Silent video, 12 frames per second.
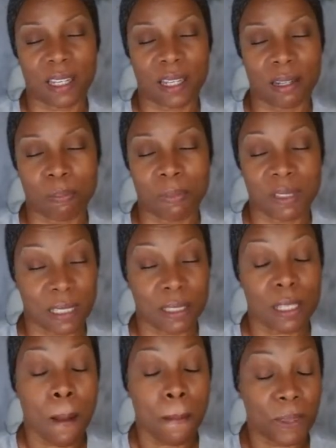And
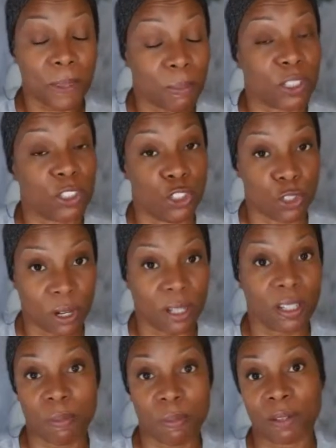since the majority
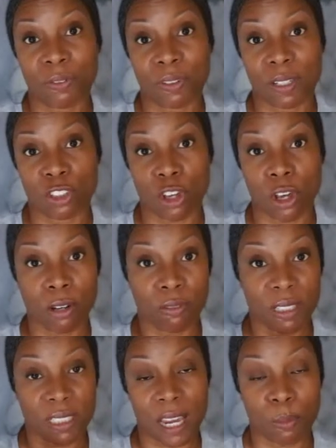of my friends are
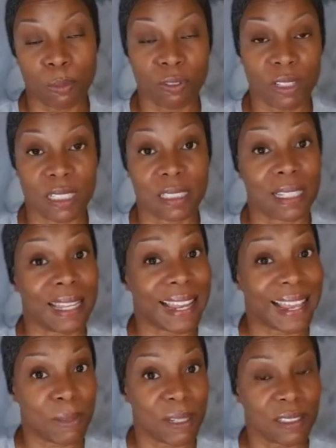retired Marines
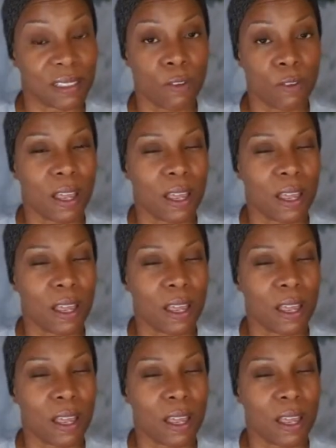like myself,